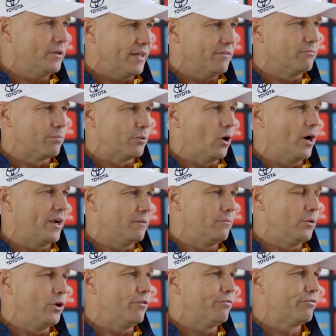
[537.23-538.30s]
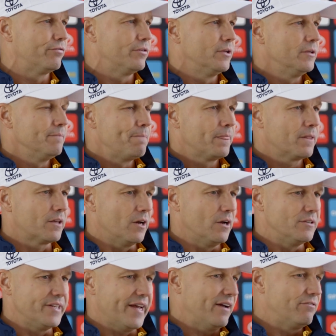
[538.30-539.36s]
Even prior to Murph
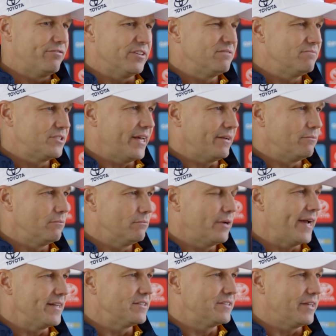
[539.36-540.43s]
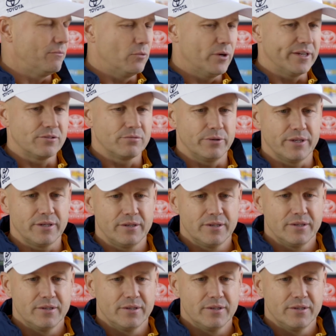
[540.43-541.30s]
going down for 8 to 10 weeks, we